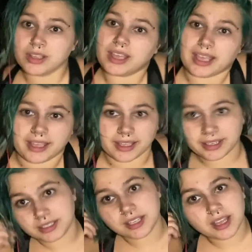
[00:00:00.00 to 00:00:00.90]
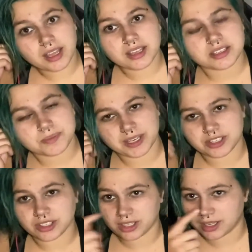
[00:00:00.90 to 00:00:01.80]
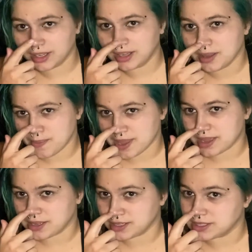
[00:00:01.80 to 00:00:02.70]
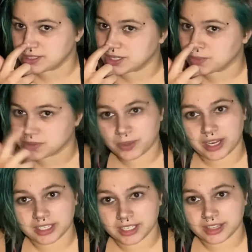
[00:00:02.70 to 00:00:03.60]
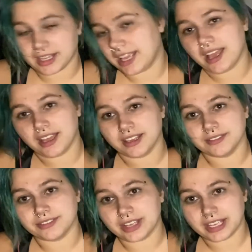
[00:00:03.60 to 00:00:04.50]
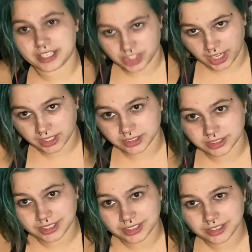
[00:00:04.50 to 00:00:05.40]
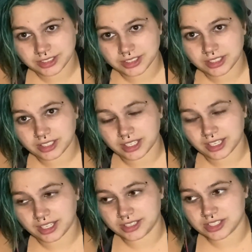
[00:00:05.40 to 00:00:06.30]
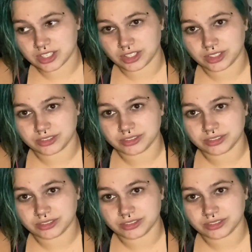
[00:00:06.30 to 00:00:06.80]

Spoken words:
and especially because she was pregnant and they have a child, and so,